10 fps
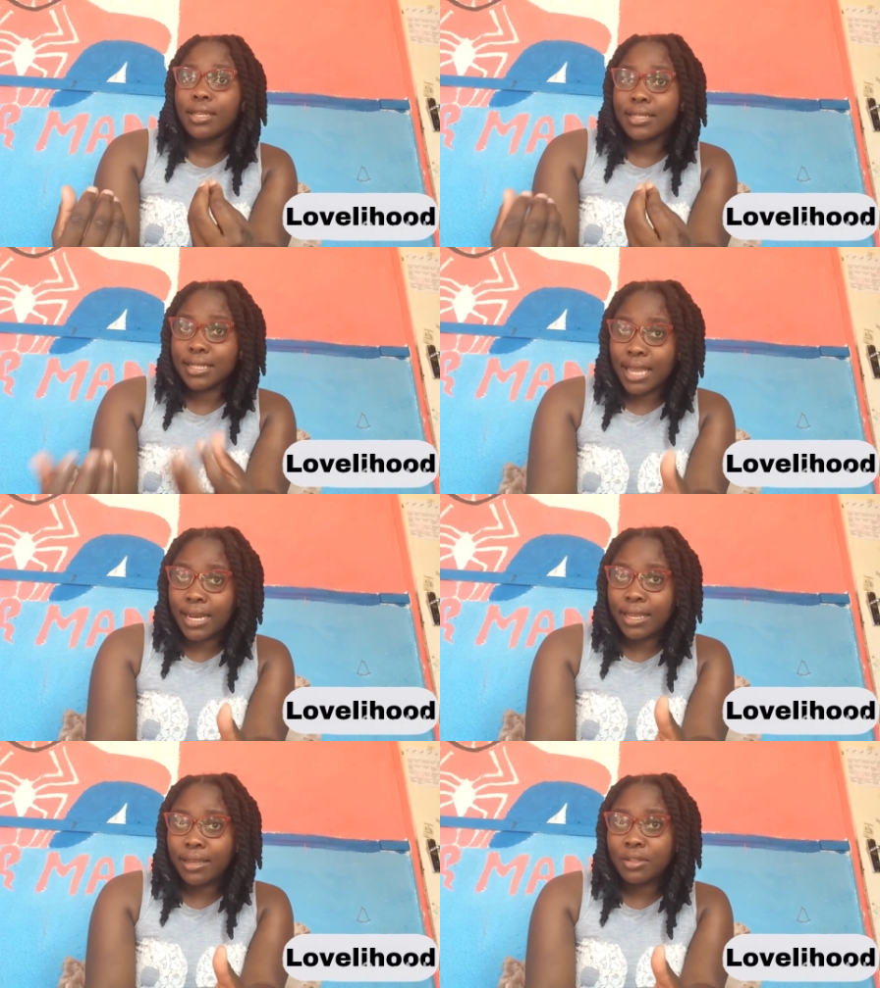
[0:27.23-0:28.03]

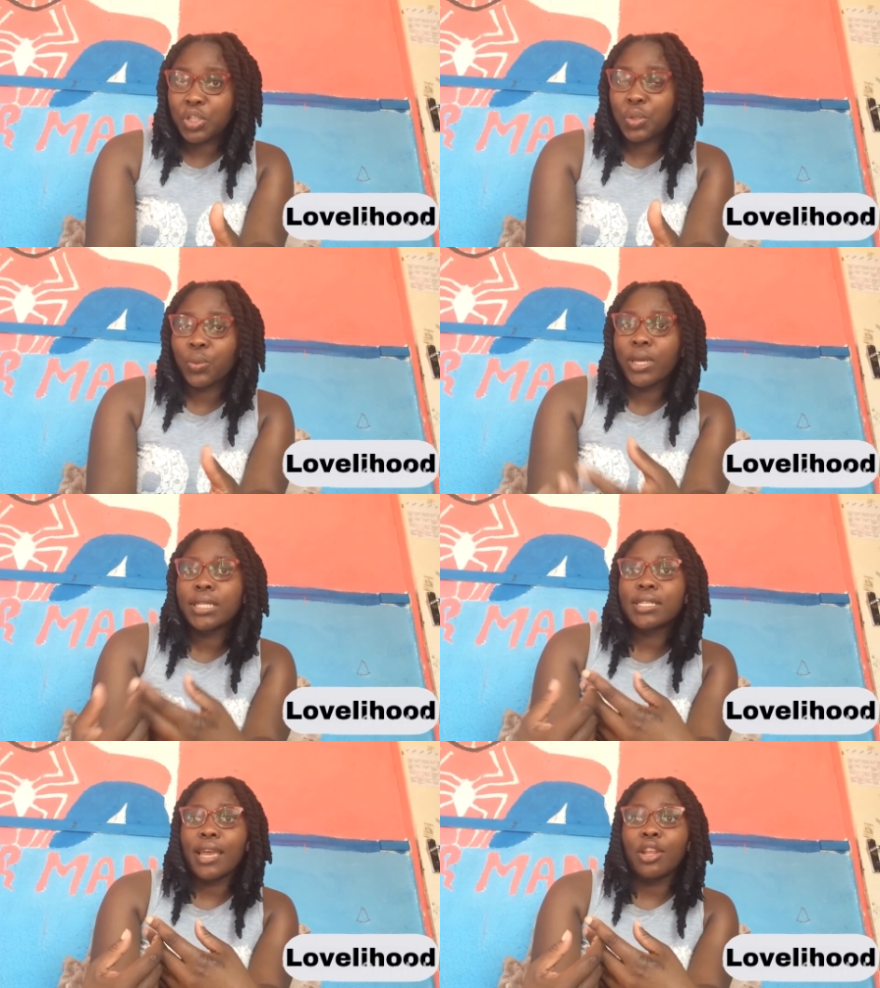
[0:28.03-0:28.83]
study to
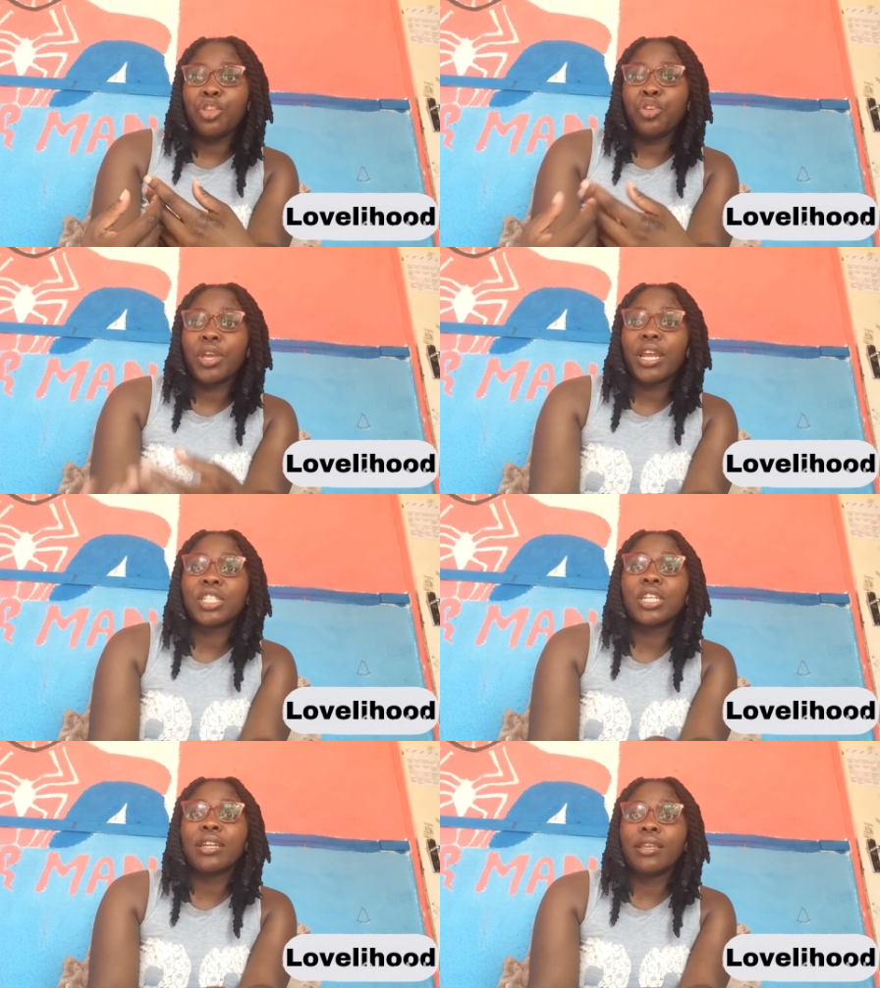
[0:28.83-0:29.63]
it and you can
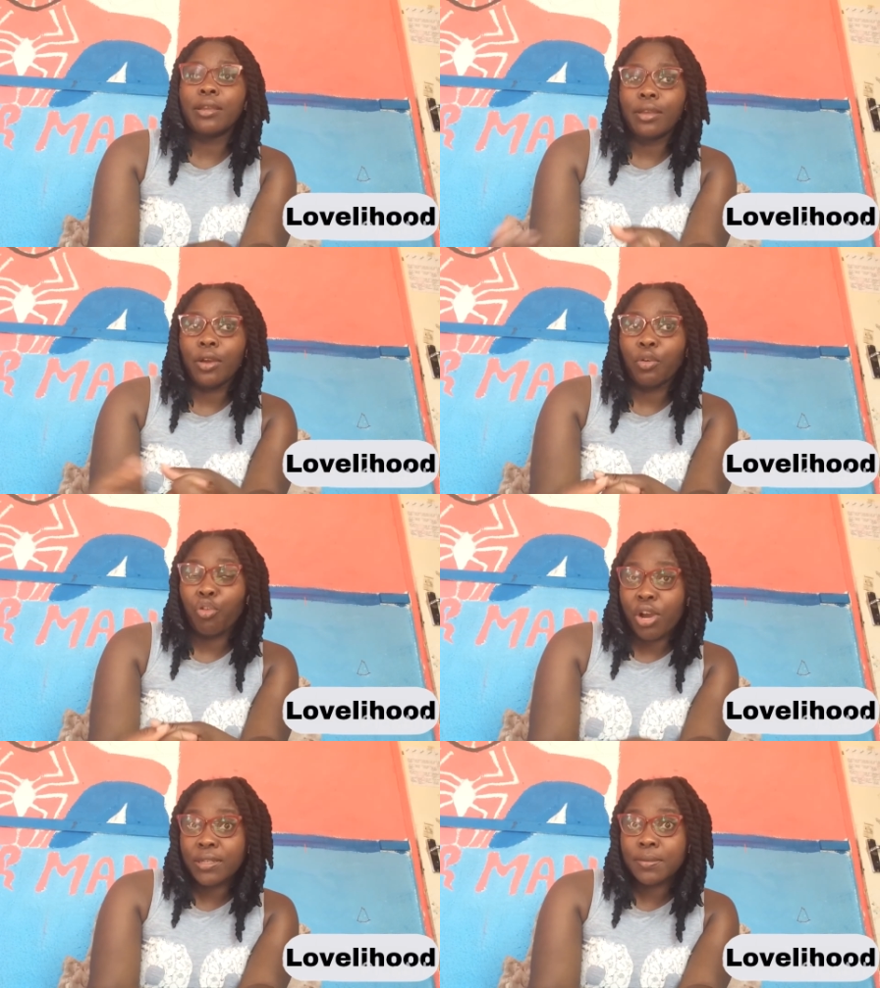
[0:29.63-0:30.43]
actually
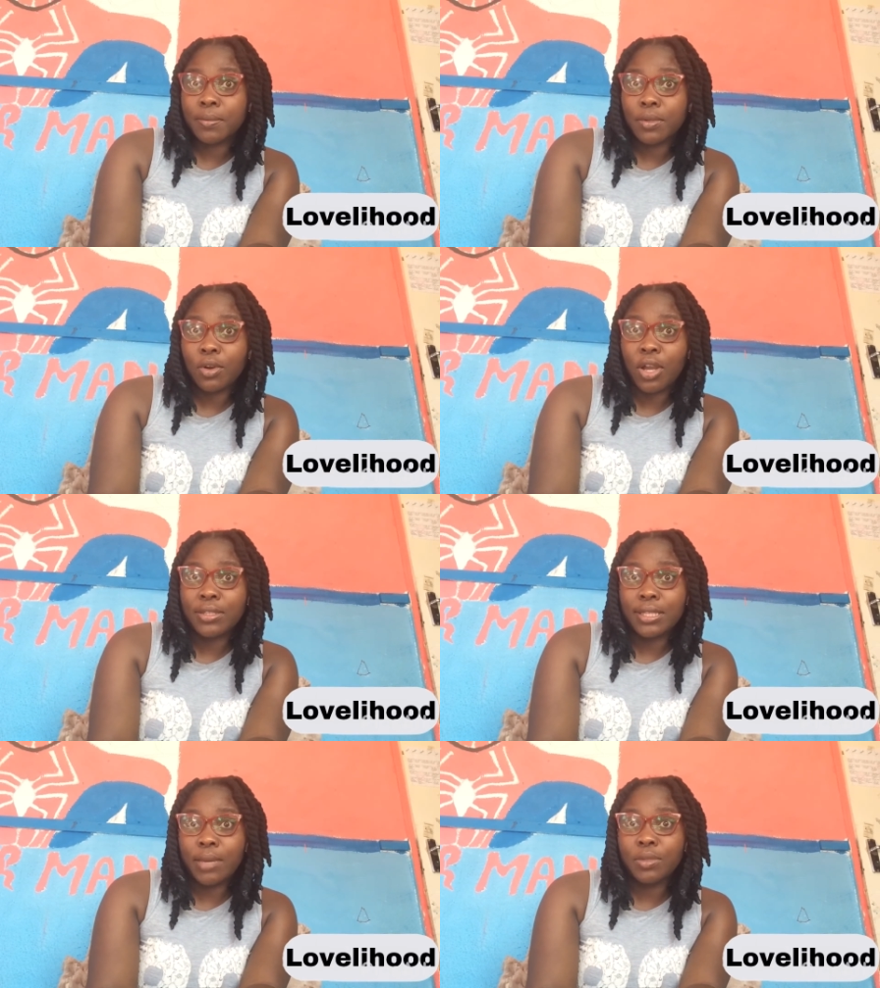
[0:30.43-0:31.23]
grasp
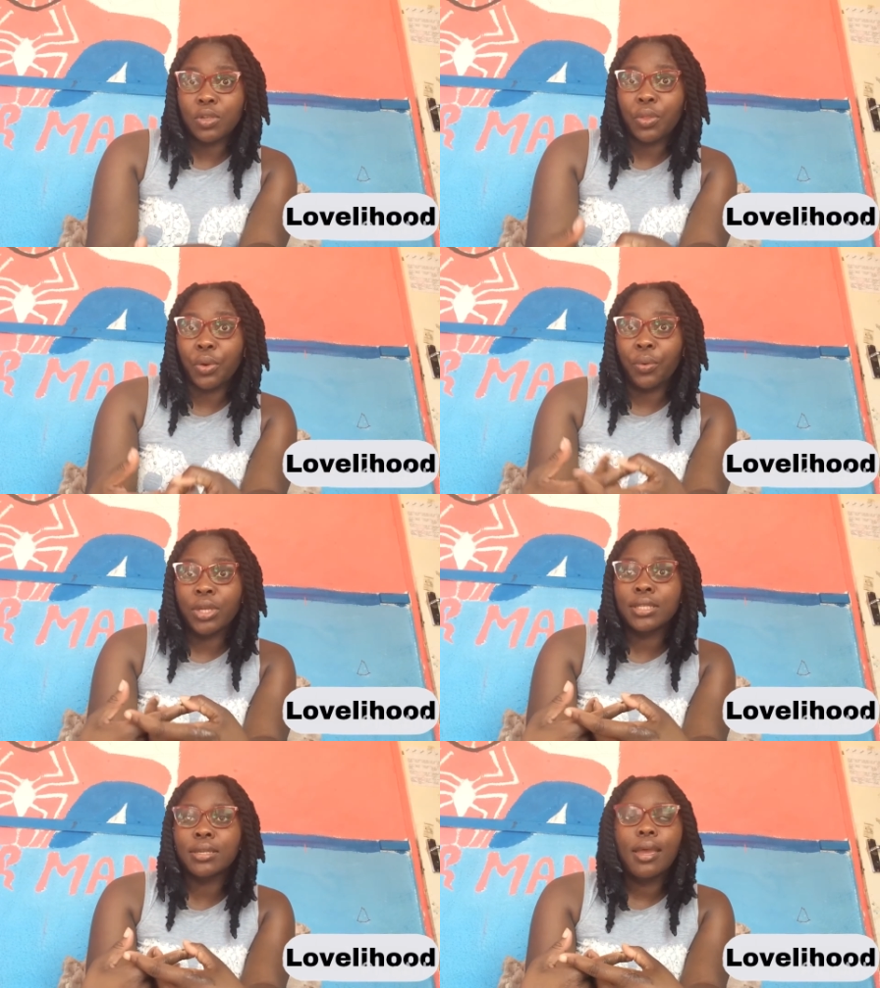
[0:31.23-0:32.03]
concepts through
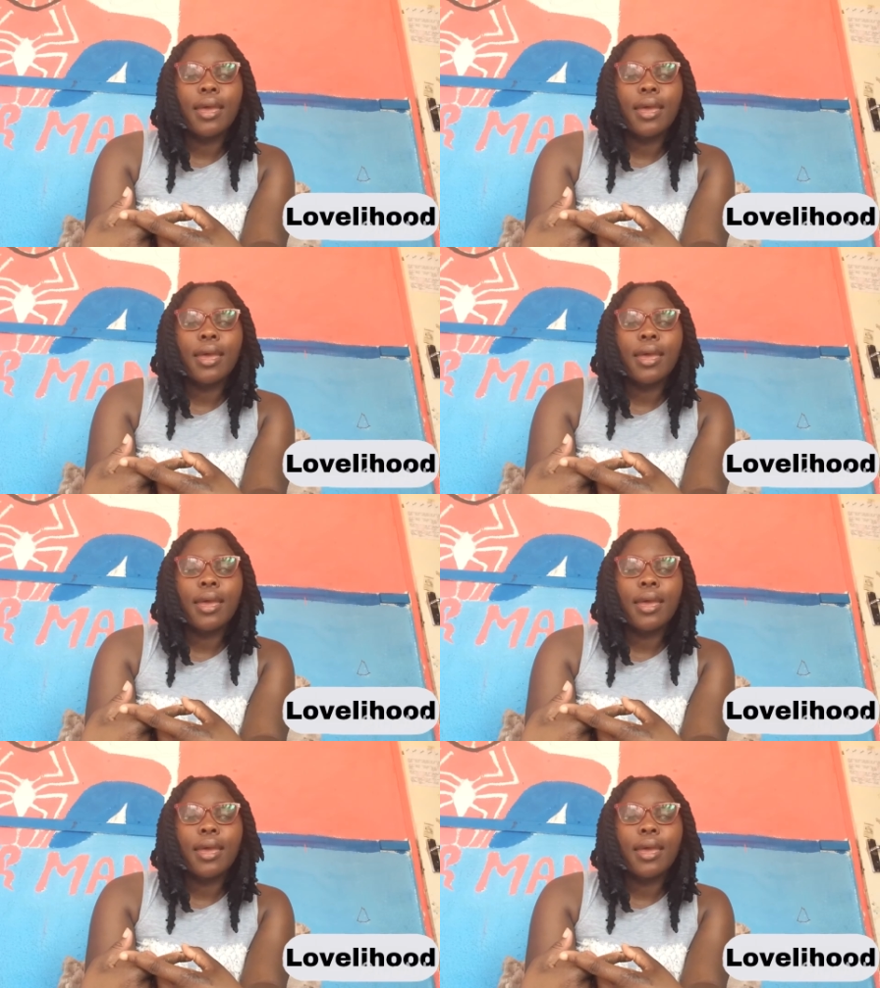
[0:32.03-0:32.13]
it,